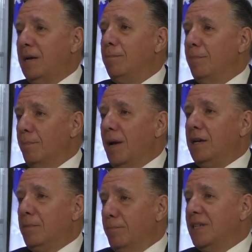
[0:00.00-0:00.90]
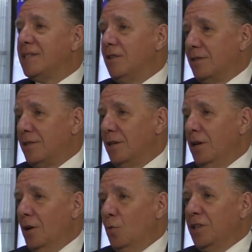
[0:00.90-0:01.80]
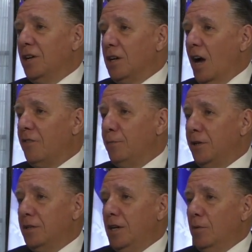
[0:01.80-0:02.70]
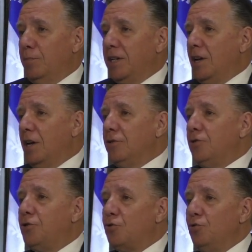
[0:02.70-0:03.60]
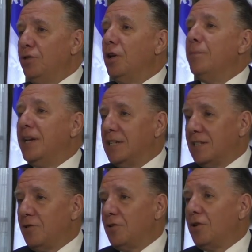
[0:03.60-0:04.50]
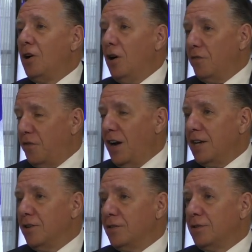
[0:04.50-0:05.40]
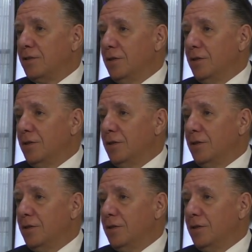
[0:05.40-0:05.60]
make business with the government, it'll be done through the Minister of Finance.